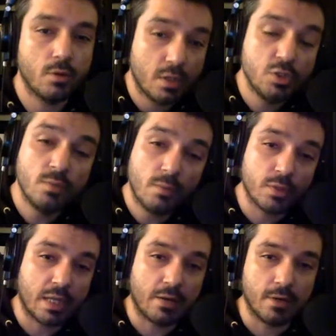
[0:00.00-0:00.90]
You remember
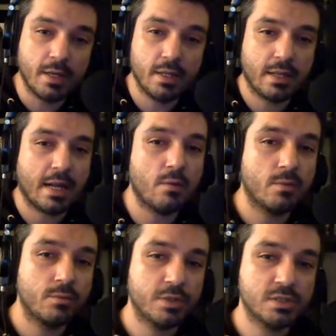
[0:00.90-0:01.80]
that, right? Like I
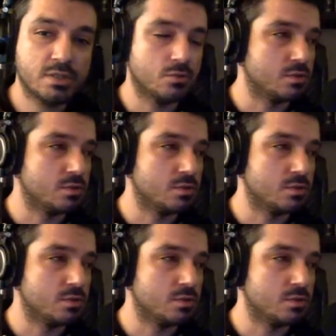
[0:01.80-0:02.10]
remember it too.